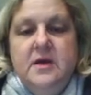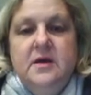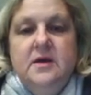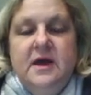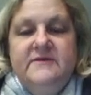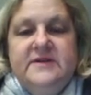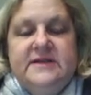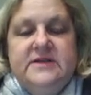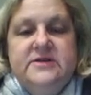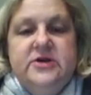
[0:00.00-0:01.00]
Have a
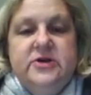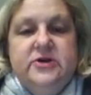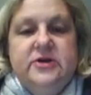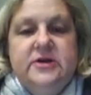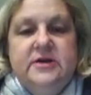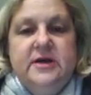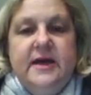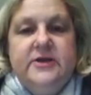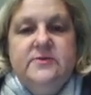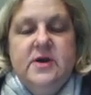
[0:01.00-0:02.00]
little look, and
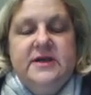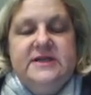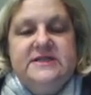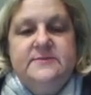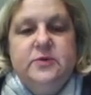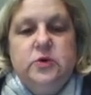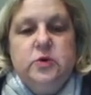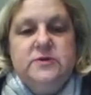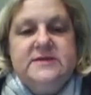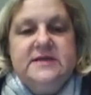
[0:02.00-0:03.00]
you might need to
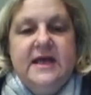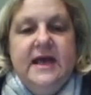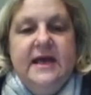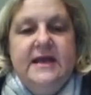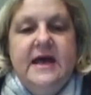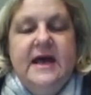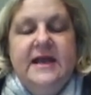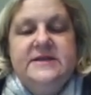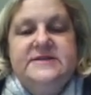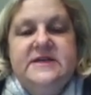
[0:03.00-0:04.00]
pause again
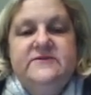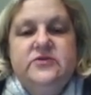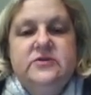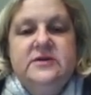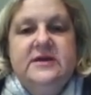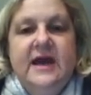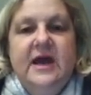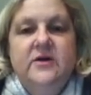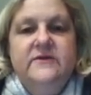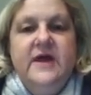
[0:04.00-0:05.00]
and see if you can
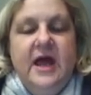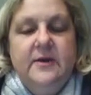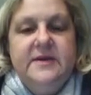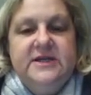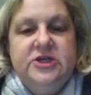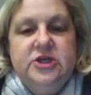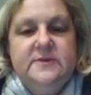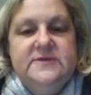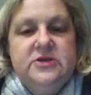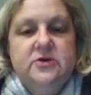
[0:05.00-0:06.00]
count how many cubes
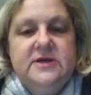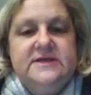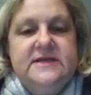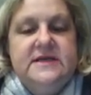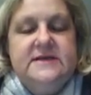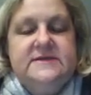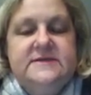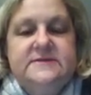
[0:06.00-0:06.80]
long it is.